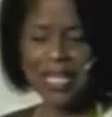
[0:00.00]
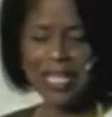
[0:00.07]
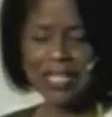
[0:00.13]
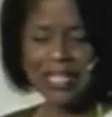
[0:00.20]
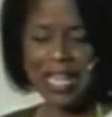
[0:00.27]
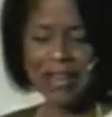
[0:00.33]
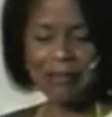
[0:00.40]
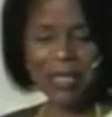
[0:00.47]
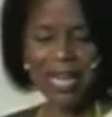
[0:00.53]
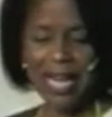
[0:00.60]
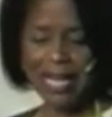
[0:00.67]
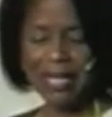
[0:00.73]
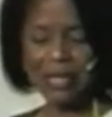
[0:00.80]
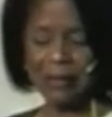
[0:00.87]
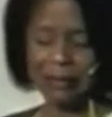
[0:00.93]
that when
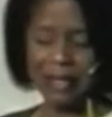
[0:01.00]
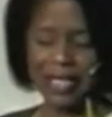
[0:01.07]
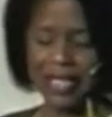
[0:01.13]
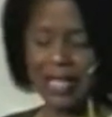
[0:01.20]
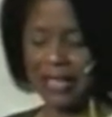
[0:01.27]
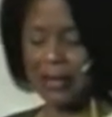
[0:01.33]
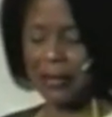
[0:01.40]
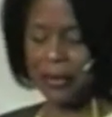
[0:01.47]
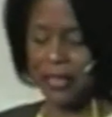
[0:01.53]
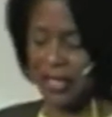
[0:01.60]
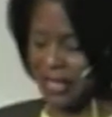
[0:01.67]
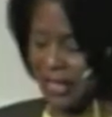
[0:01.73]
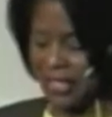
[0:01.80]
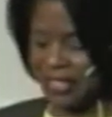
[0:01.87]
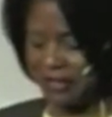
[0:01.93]
I come in, I don't want to
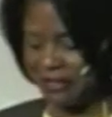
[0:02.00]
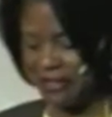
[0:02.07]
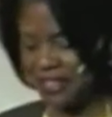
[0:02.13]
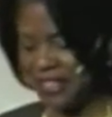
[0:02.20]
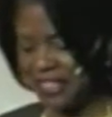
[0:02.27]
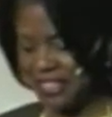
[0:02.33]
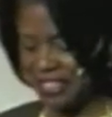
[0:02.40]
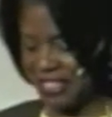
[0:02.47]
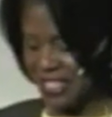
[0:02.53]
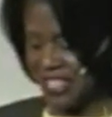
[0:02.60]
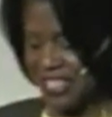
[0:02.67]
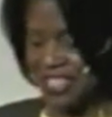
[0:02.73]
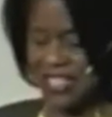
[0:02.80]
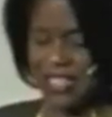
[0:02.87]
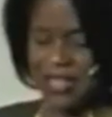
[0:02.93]
leave.
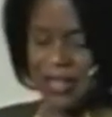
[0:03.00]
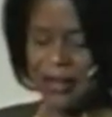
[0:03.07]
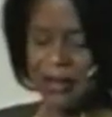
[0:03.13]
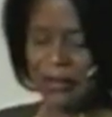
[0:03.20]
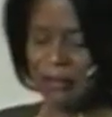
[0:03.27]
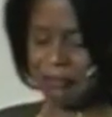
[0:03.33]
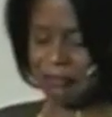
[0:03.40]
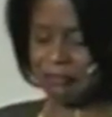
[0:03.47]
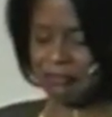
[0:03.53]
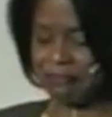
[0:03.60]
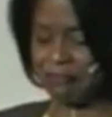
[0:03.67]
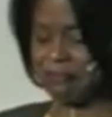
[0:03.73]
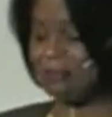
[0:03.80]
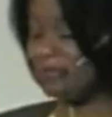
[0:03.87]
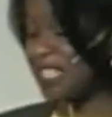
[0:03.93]
So
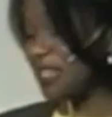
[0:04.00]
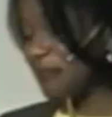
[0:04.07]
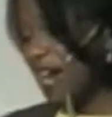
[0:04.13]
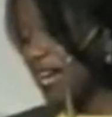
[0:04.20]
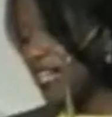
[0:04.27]
it's my